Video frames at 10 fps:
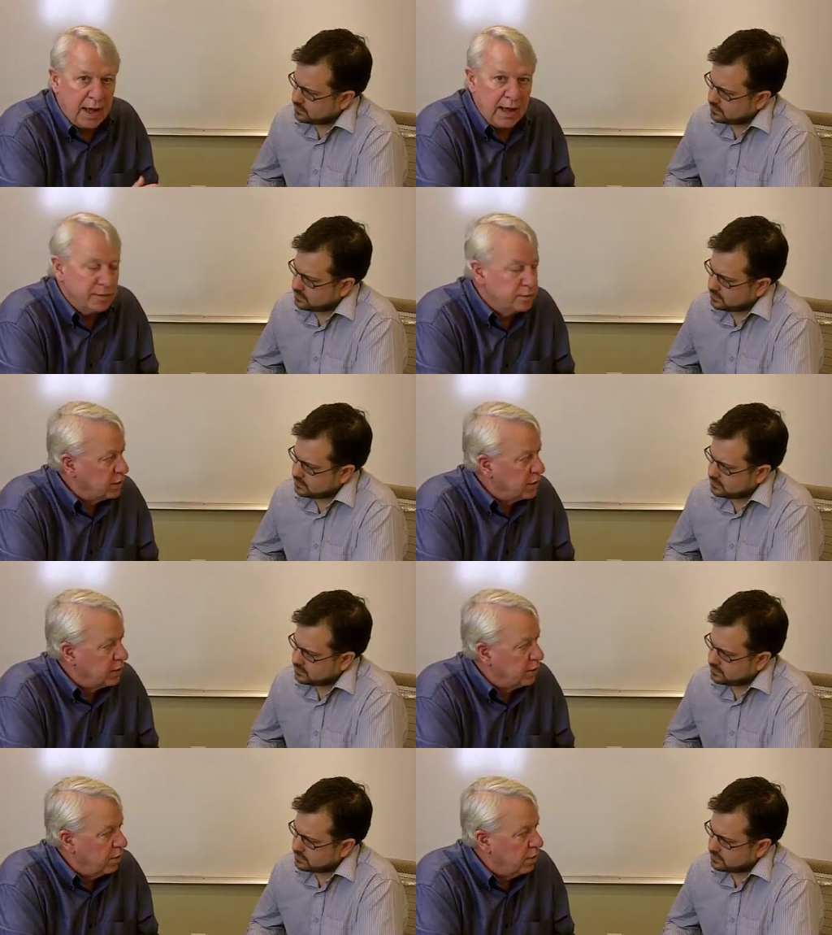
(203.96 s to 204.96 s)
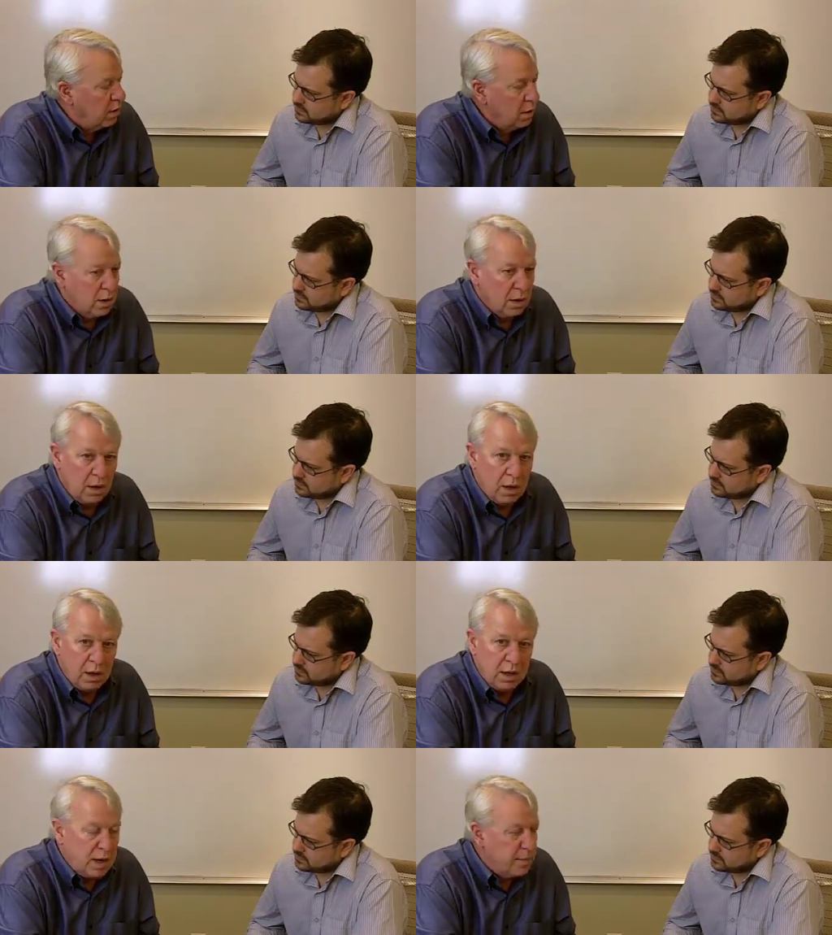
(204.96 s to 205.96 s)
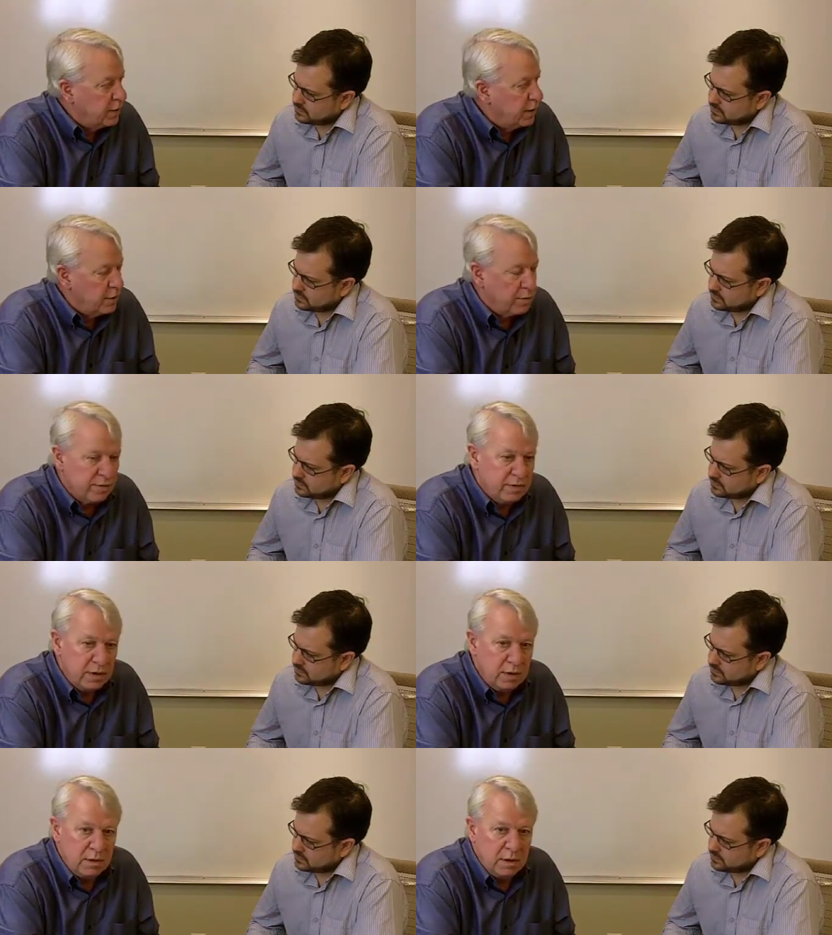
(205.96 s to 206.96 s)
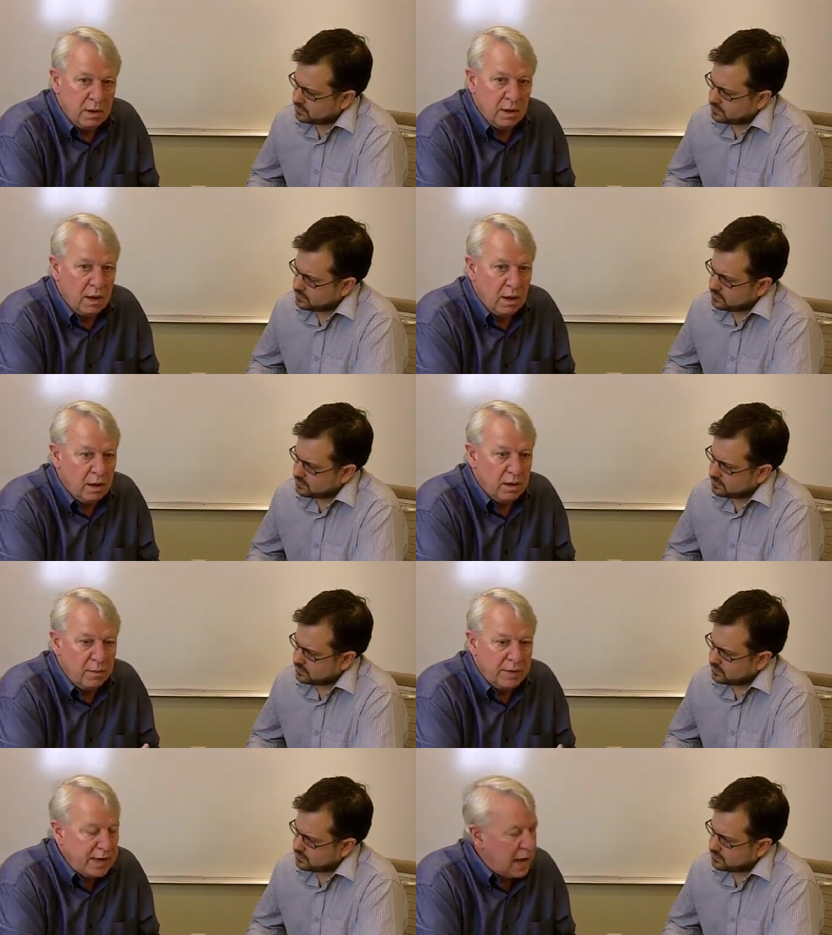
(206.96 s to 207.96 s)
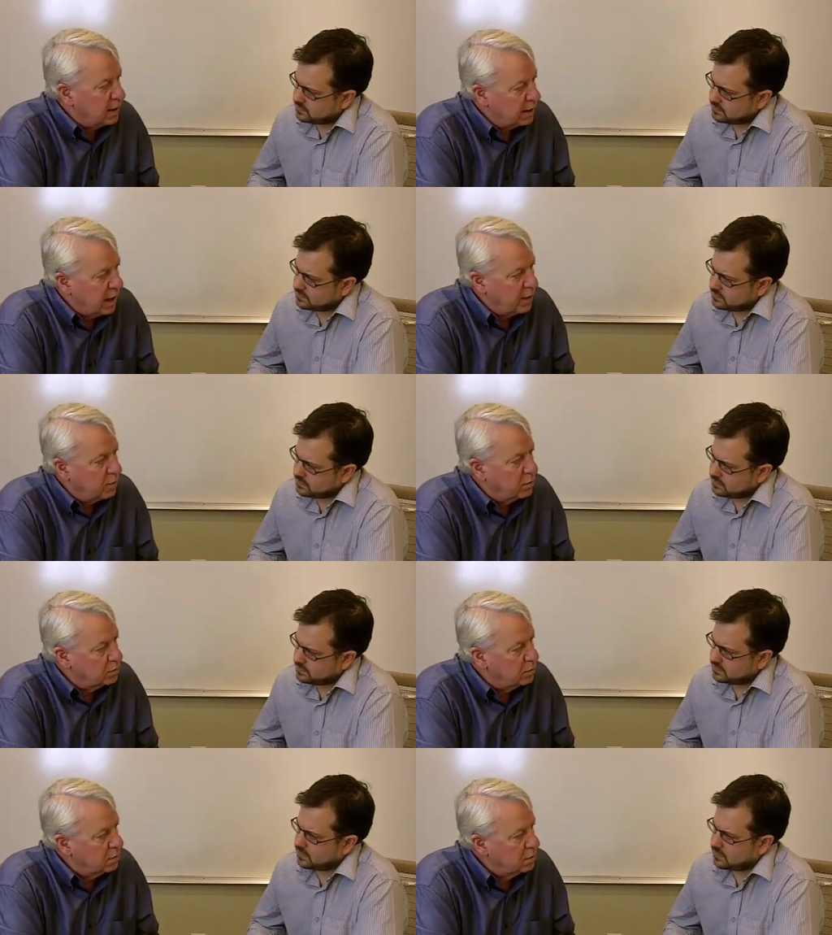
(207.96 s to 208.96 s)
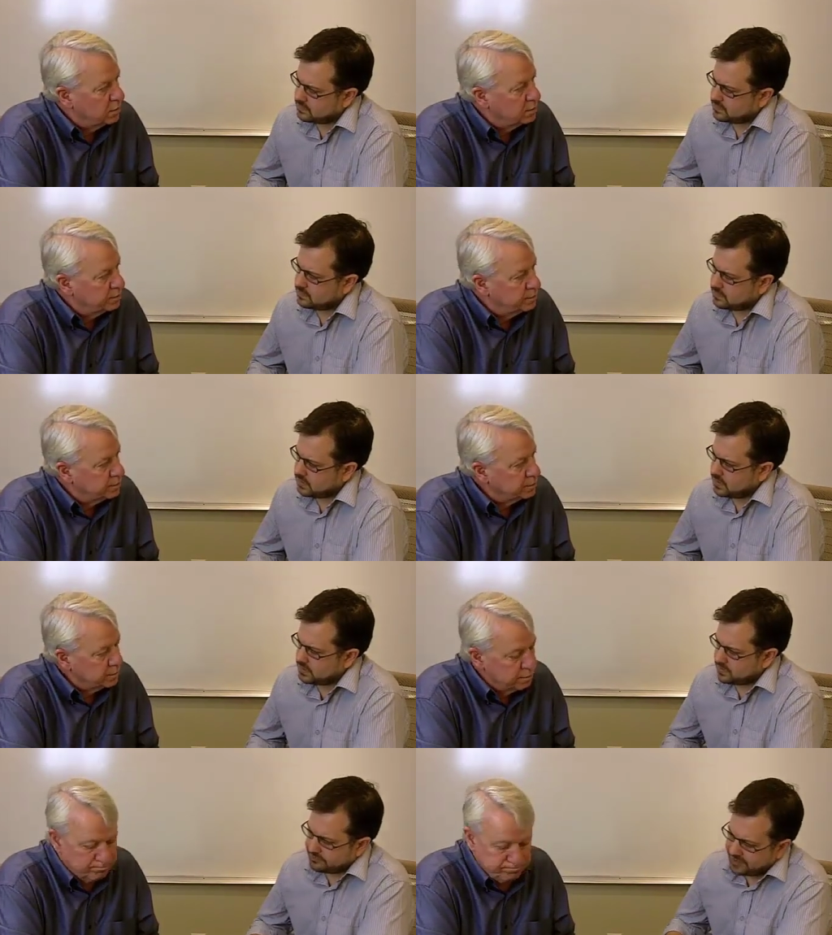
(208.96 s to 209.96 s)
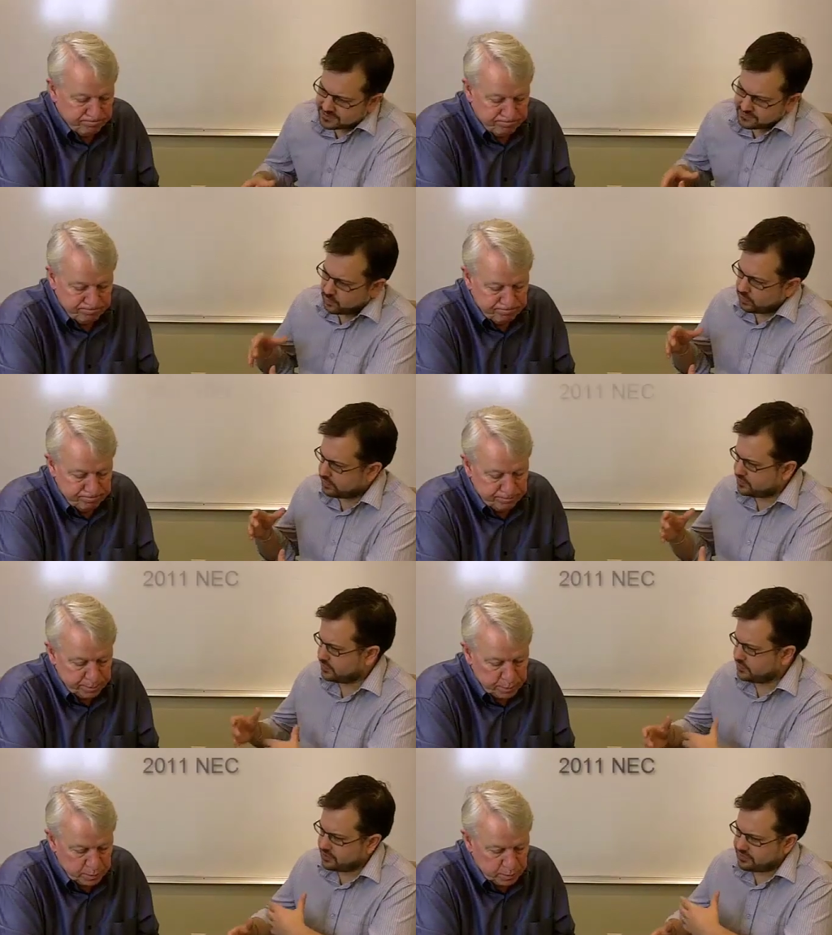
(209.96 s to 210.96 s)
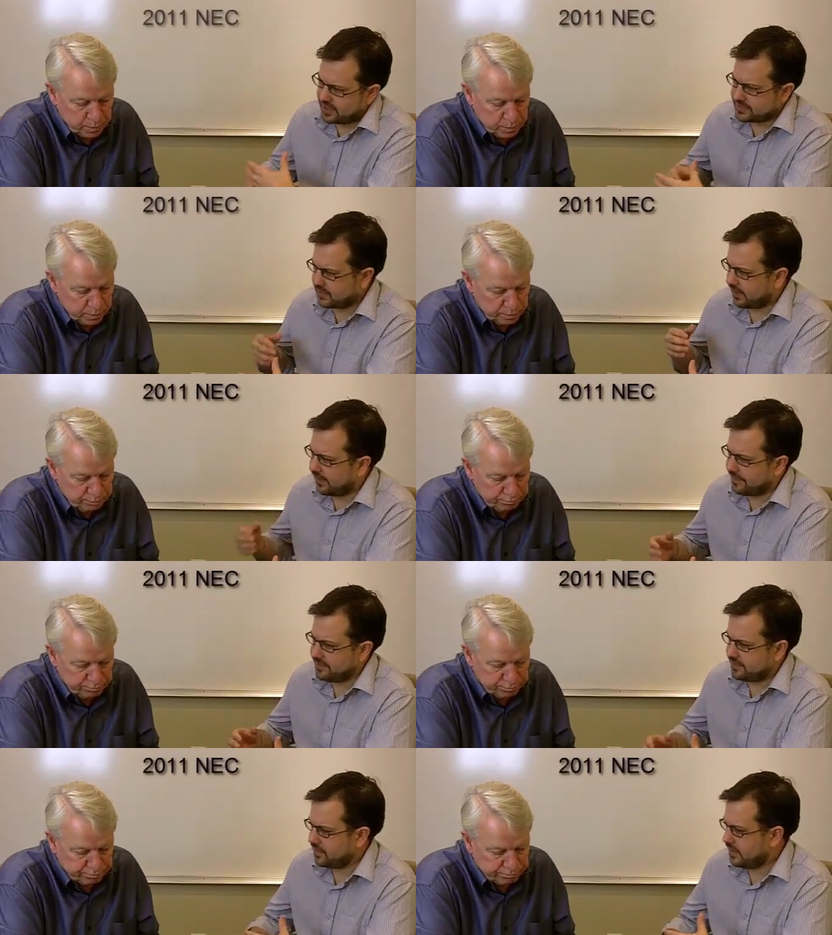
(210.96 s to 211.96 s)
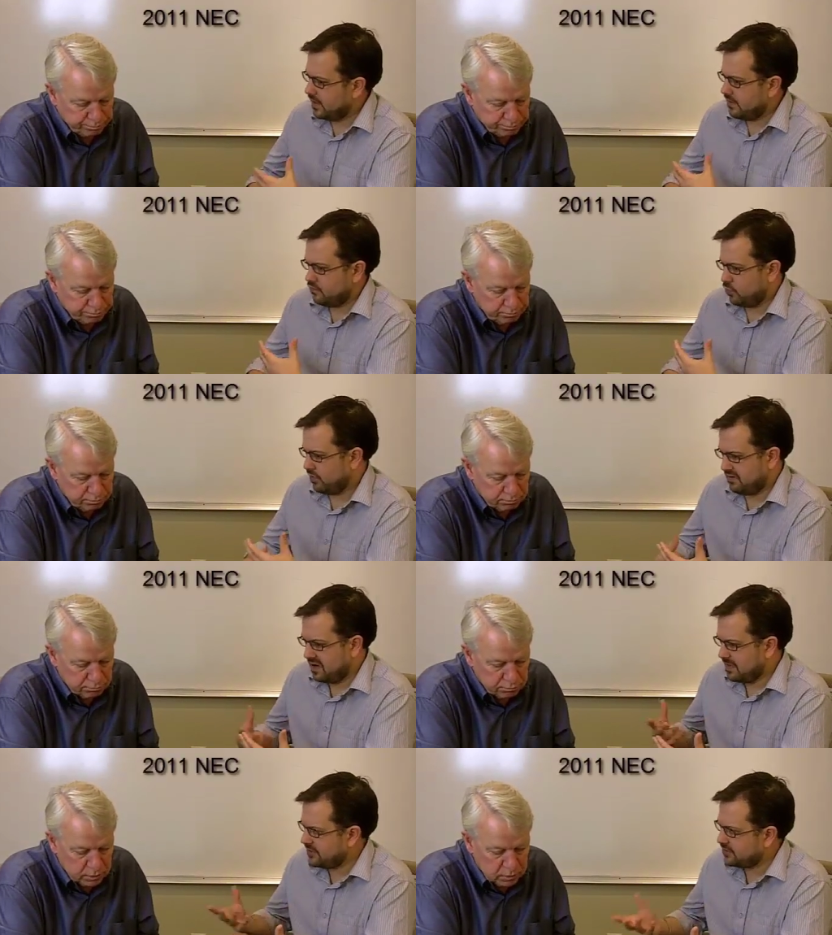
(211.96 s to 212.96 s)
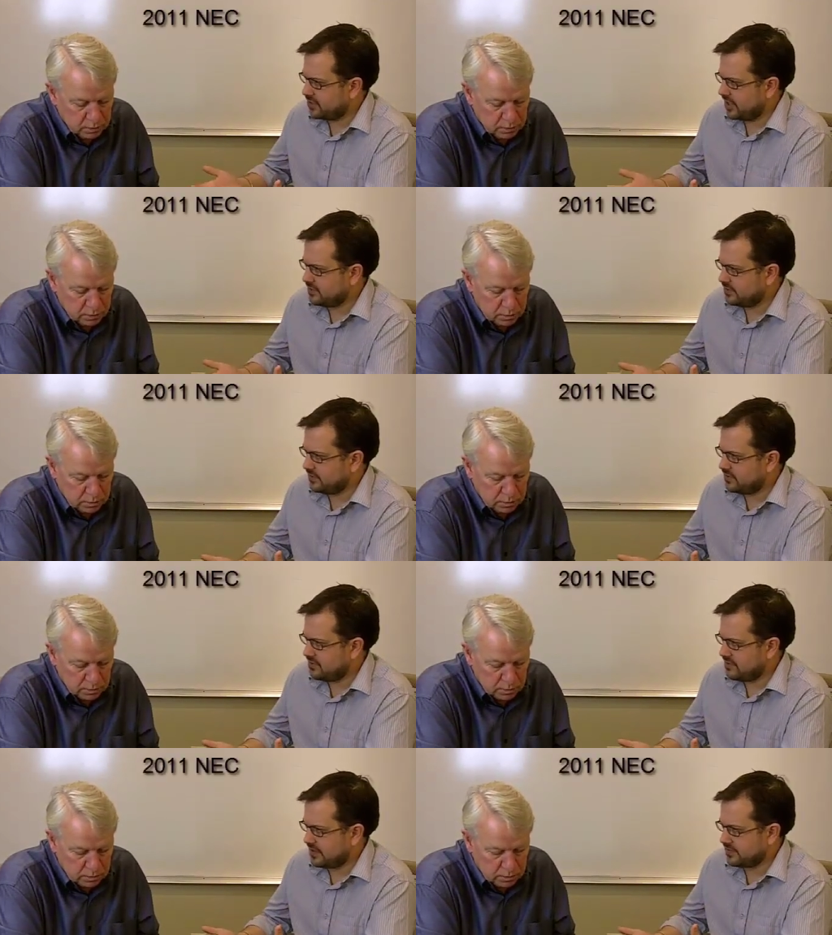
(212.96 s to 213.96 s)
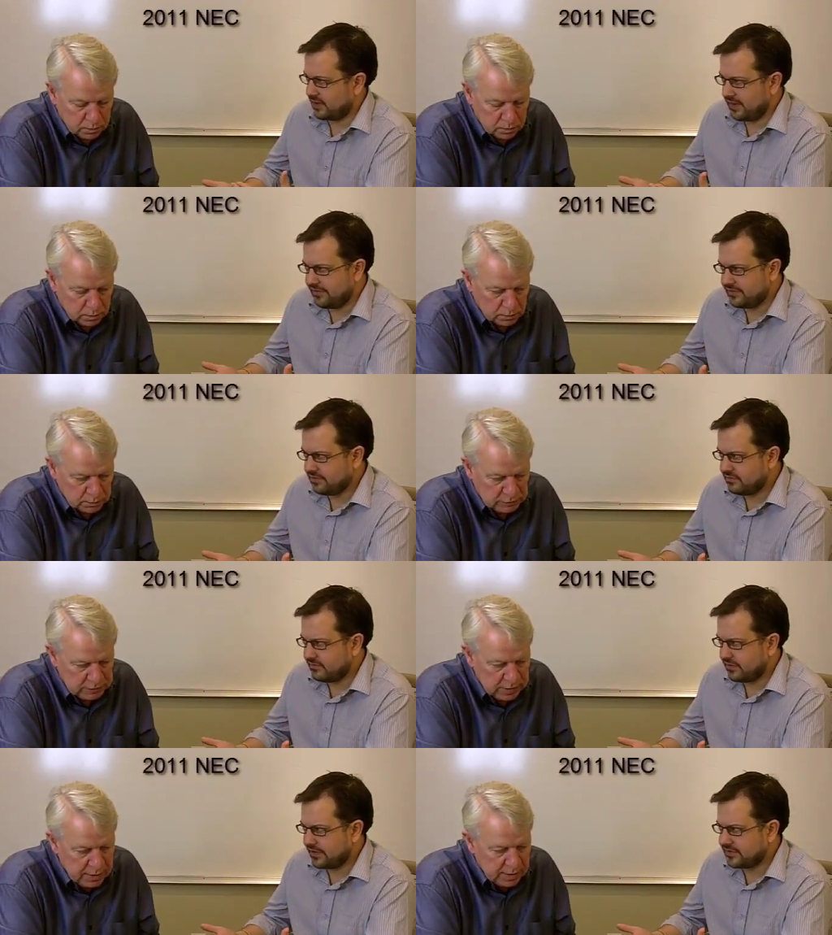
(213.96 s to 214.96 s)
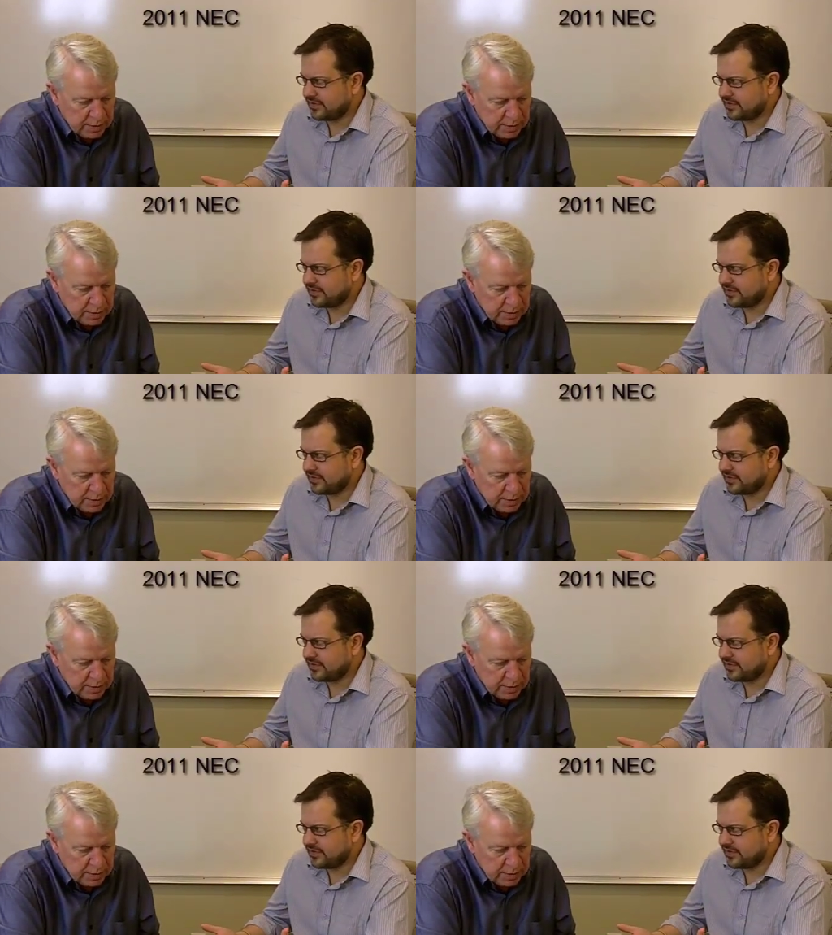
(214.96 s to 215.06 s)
Speaker 1: I M C or uh, E M T or even uh, a metallic cable.
Speaker 2: So fast forward to two thousand eleven, were there any major changes in two thousand eleven for A F